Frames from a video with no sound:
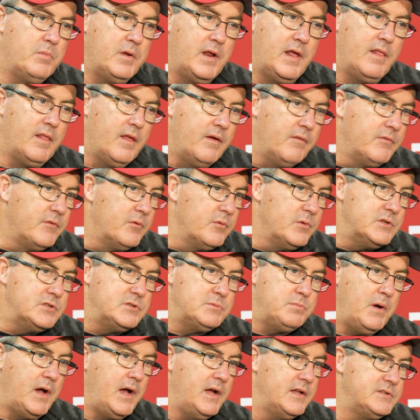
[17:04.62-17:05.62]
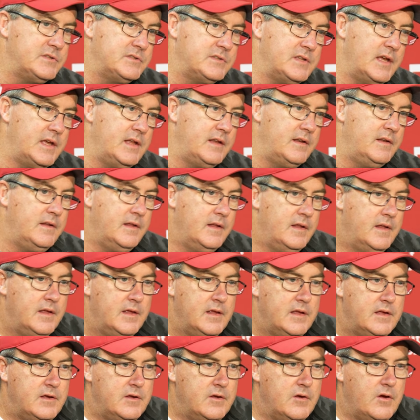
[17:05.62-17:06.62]
but I love the response then.
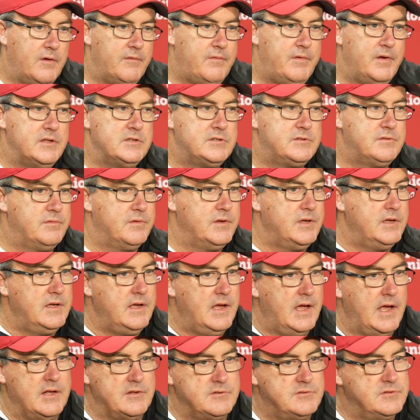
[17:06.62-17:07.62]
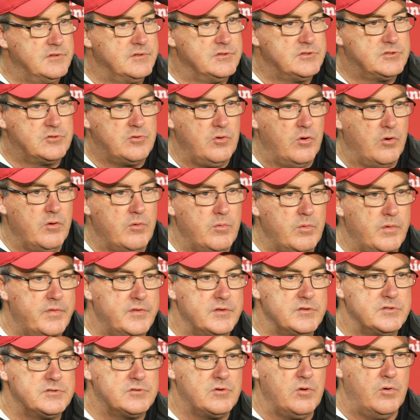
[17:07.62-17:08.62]
You know, offensively, answer the score with
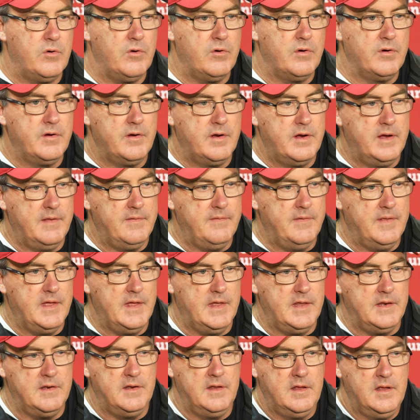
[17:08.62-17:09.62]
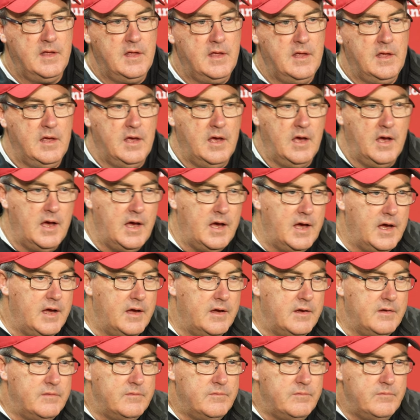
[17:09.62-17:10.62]
a score. And then
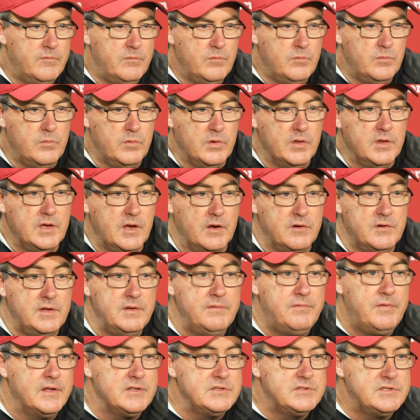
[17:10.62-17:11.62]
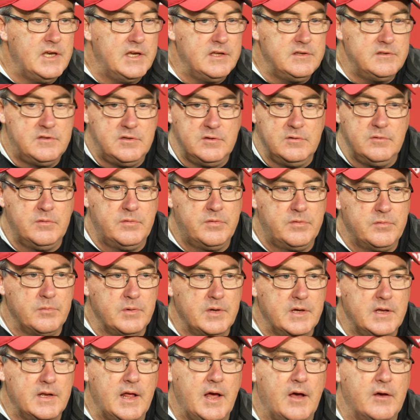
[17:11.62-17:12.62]
really our defense had
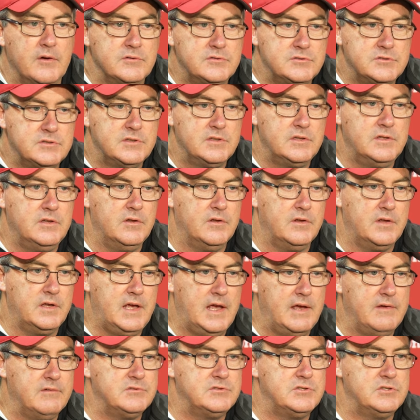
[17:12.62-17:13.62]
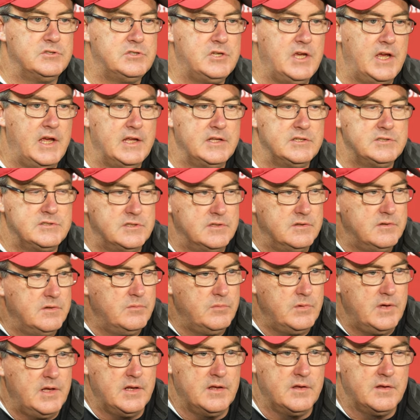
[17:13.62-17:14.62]
2-3 and outs. You know, they gave us a chance, and
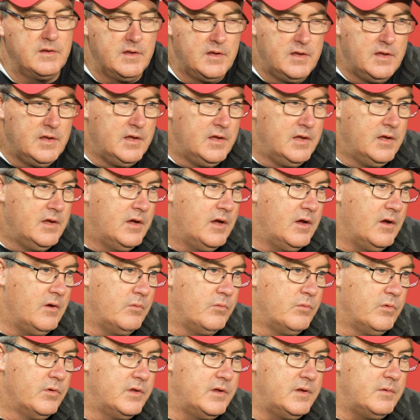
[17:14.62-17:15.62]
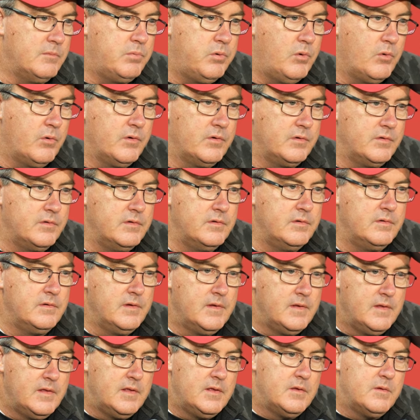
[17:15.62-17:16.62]
we had a really important
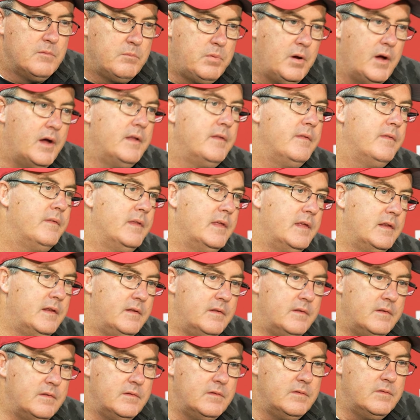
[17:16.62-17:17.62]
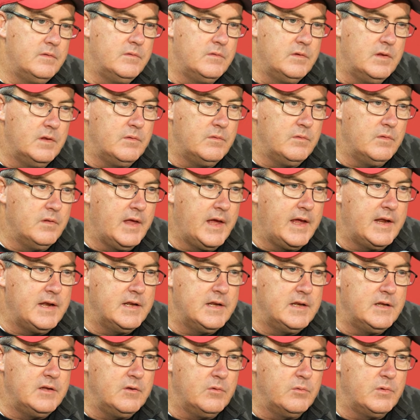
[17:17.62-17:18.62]
punt that
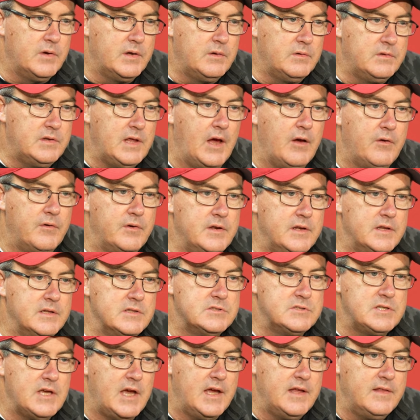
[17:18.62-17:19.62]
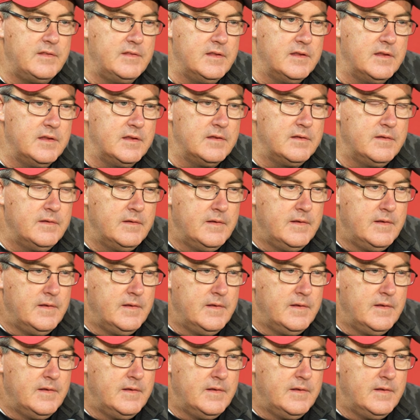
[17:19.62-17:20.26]
landed, you know, down it inside the